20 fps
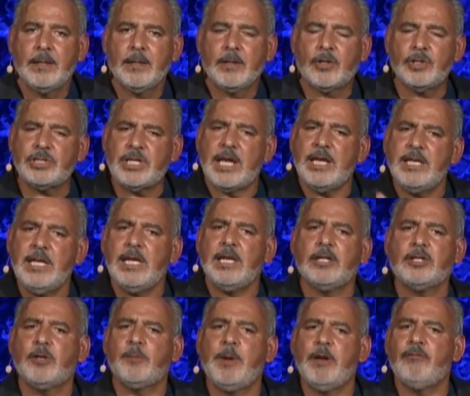because they
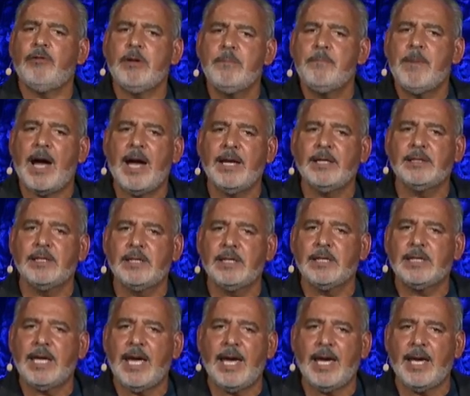needed to be reminded
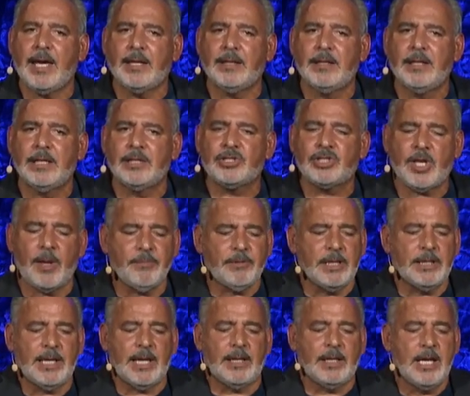again. It's
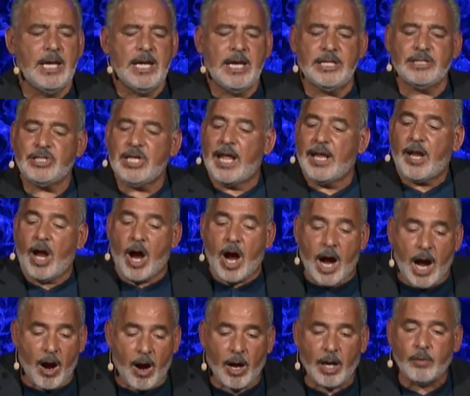something that it's not
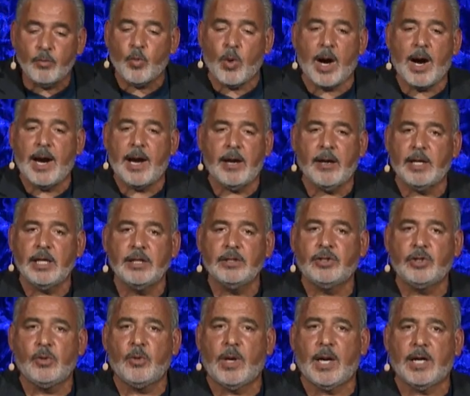hardwired
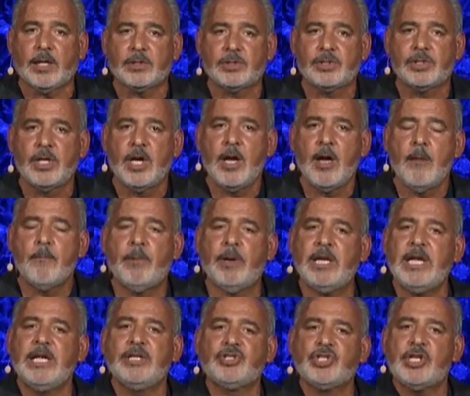into us,
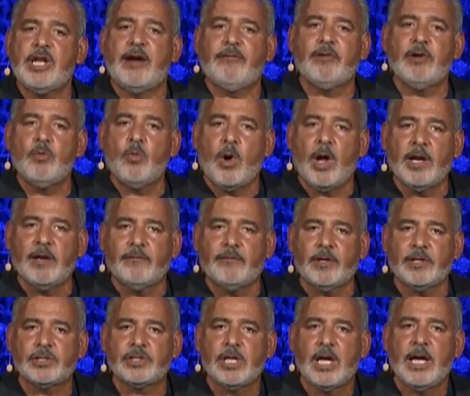but each and every one of
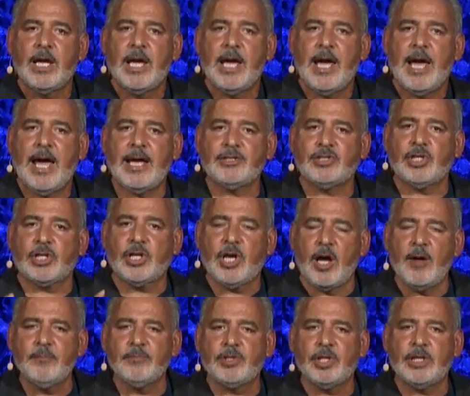us has to
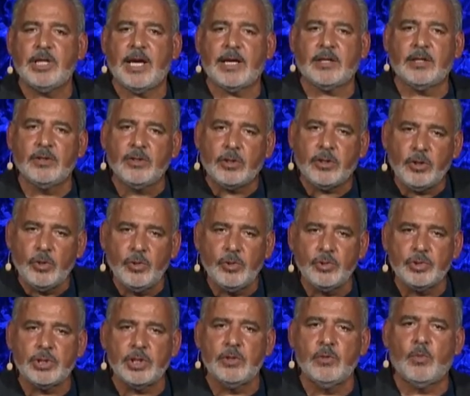come to that
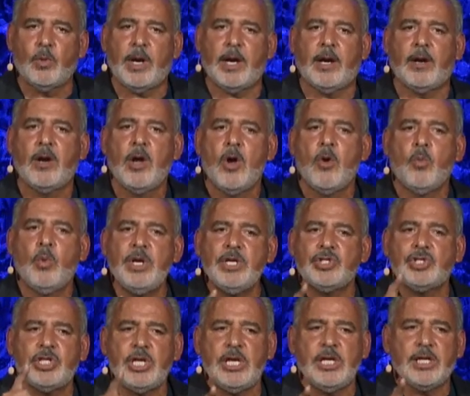conclusion where we
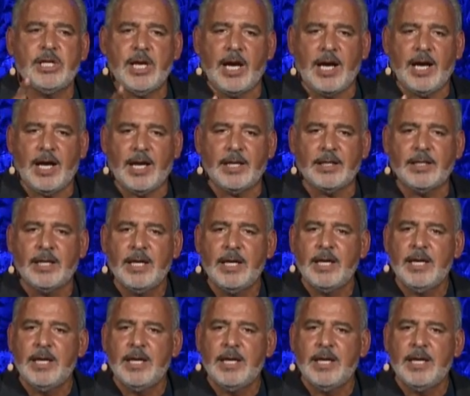see God,